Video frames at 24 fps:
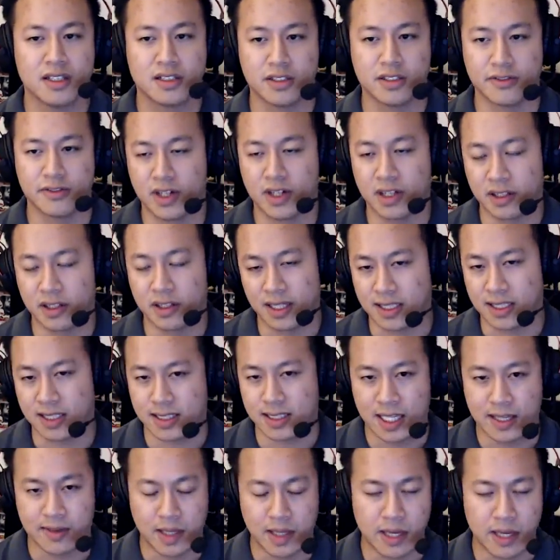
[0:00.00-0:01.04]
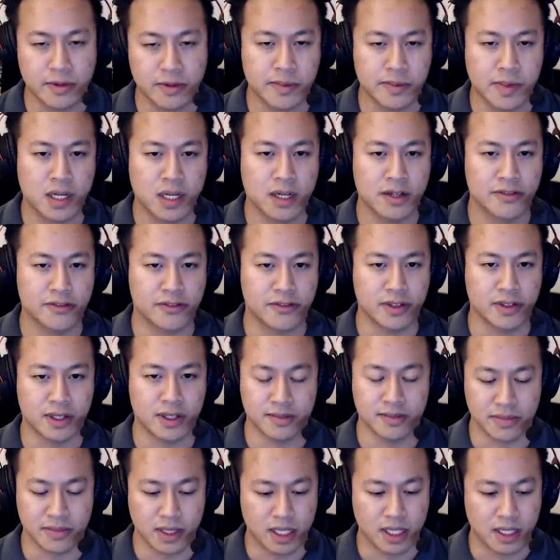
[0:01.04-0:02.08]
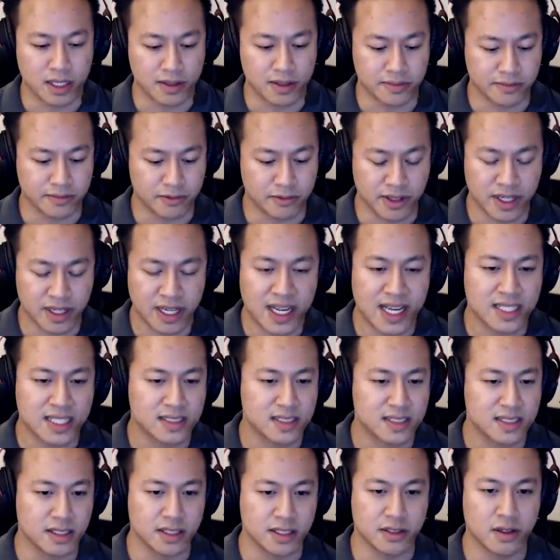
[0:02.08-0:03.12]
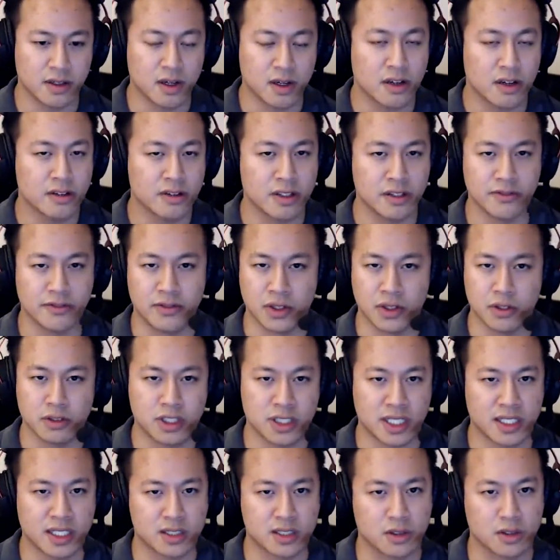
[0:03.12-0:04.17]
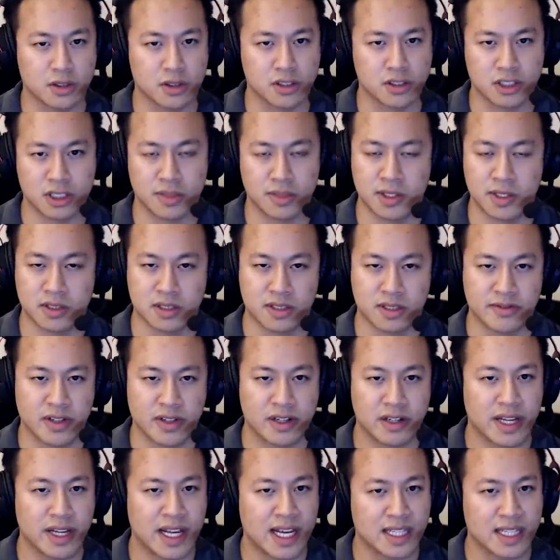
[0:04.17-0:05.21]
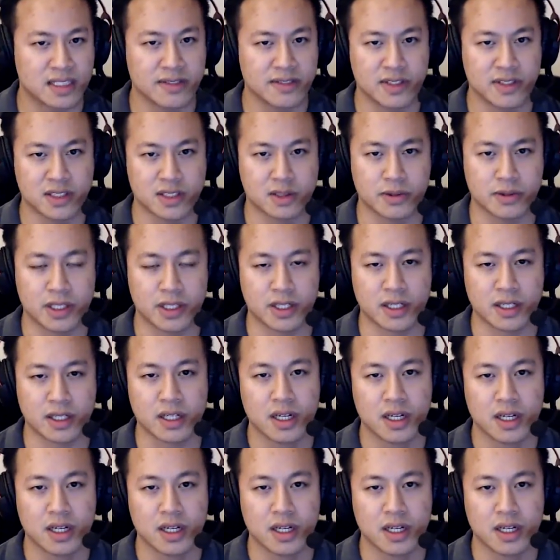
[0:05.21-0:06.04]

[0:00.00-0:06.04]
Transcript: So following like Dan Abramov from React, all the Vue.js core contributors are very active on Twitter.